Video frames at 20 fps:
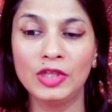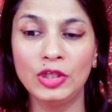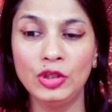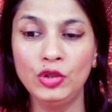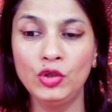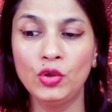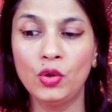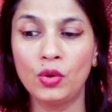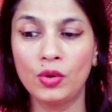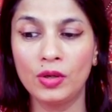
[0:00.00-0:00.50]

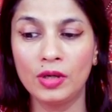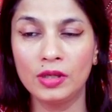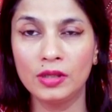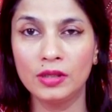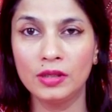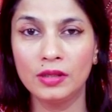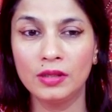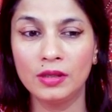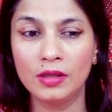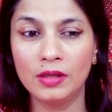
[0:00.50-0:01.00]
you're
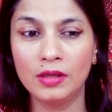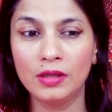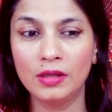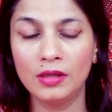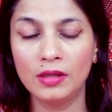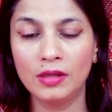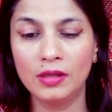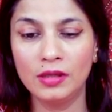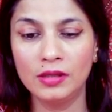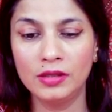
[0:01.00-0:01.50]

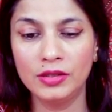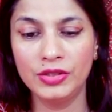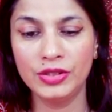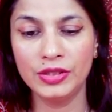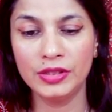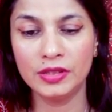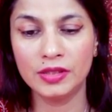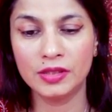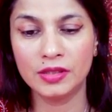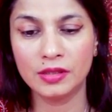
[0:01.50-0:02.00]

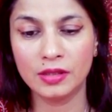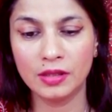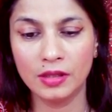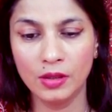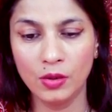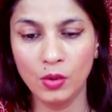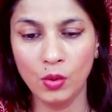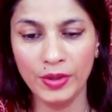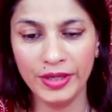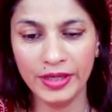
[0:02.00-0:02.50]

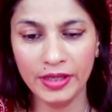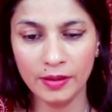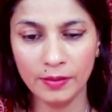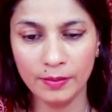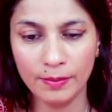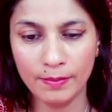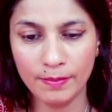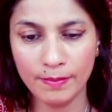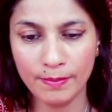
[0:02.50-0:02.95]
just going